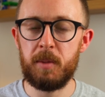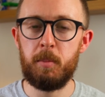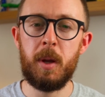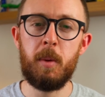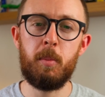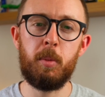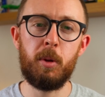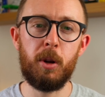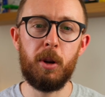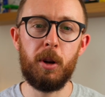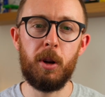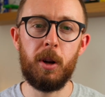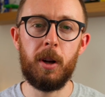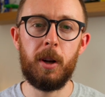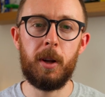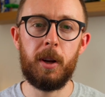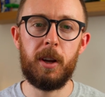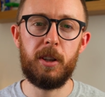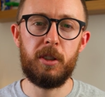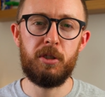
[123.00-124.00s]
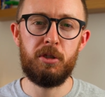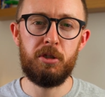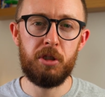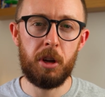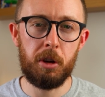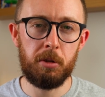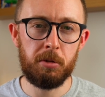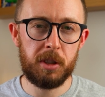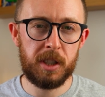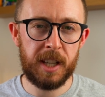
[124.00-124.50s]
of people
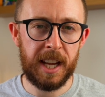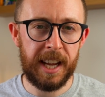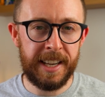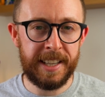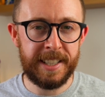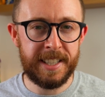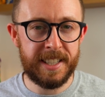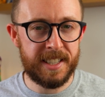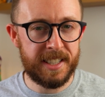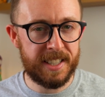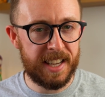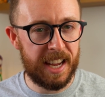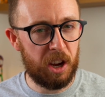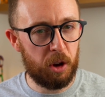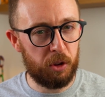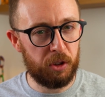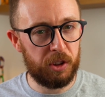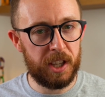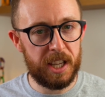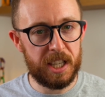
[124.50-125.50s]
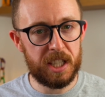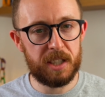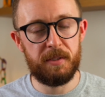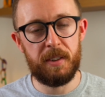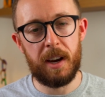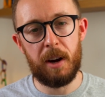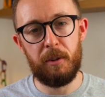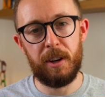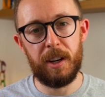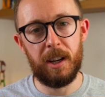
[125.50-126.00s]
don't tend to stay on this
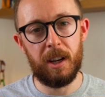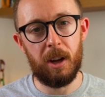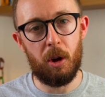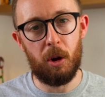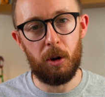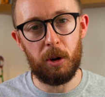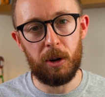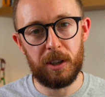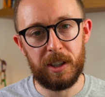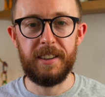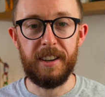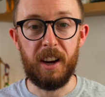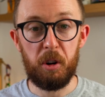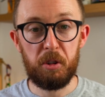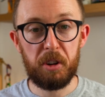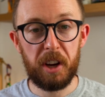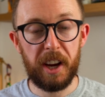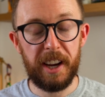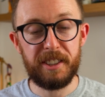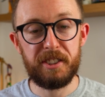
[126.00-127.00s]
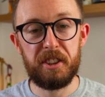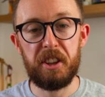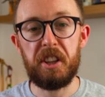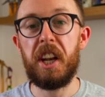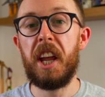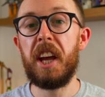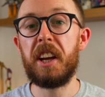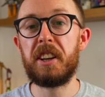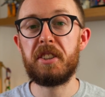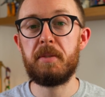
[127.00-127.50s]
very long. Okay, so the
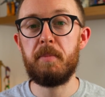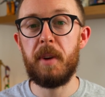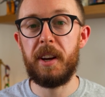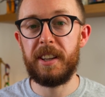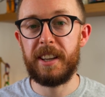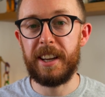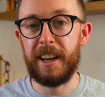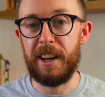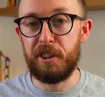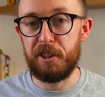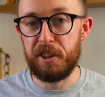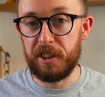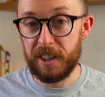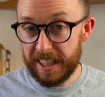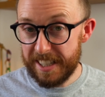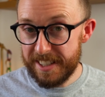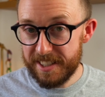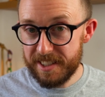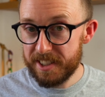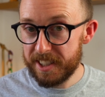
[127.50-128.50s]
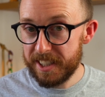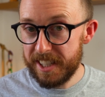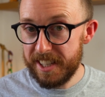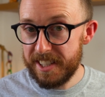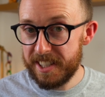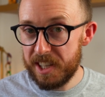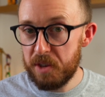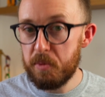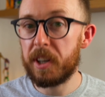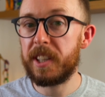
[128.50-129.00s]
next medication isn't an
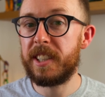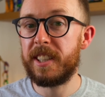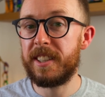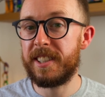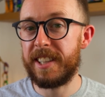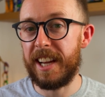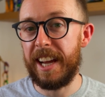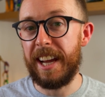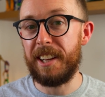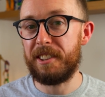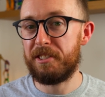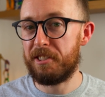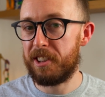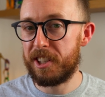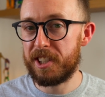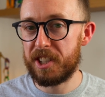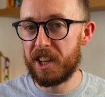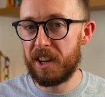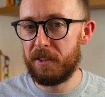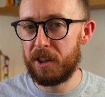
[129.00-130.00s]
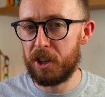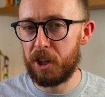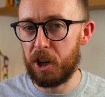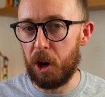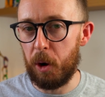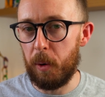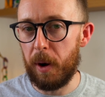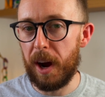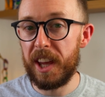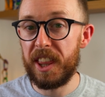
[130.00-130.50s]
easy one to say, so let's give it a
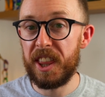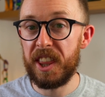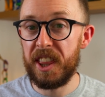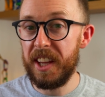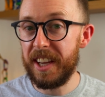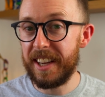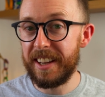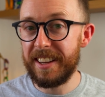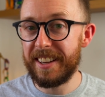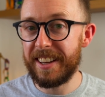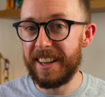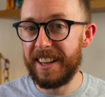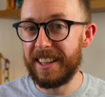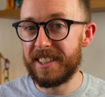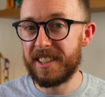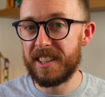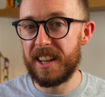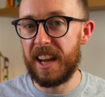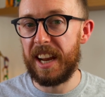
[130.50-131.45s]
go. I think it's